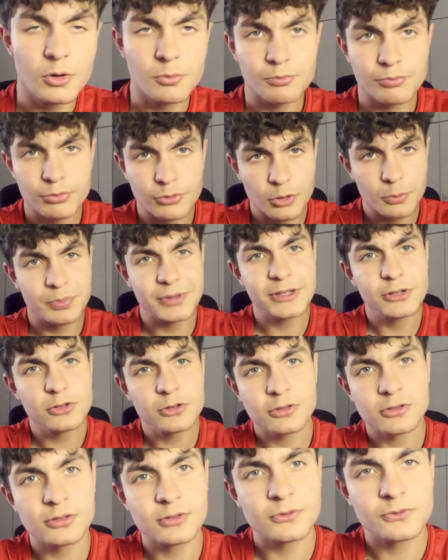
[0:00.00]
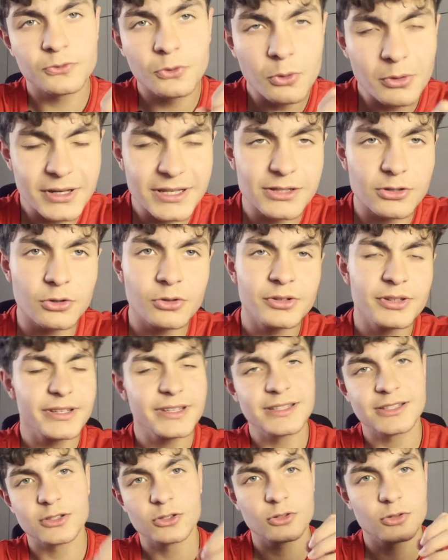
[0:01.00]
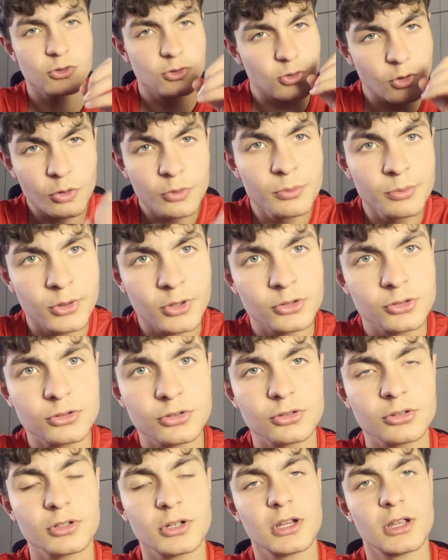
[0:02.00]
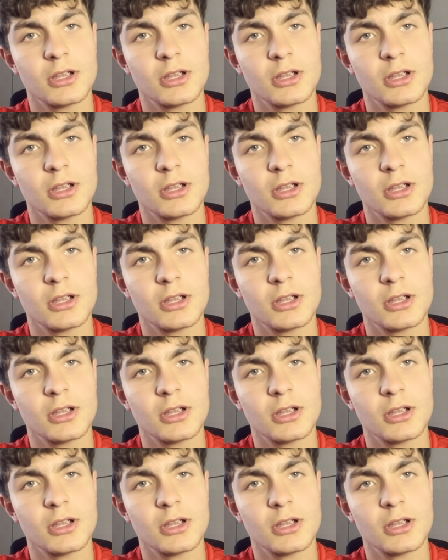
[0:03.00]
Pro players focus on this so much,